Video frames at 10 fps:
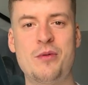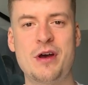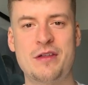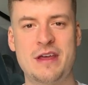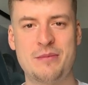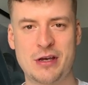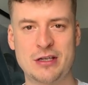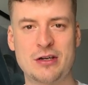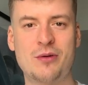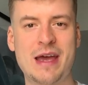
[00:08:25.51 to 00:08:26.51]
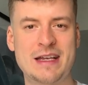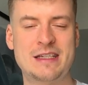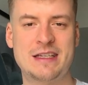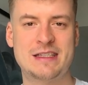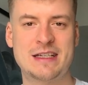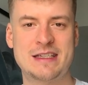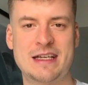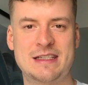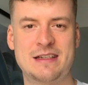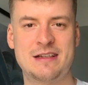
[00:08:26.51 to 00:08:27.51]
worth it because I'll get to the
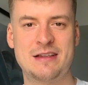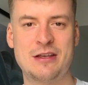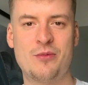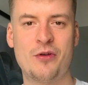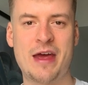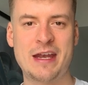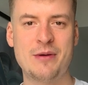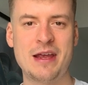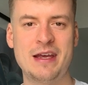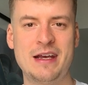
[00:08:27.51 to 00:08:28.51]
success that you want anyway.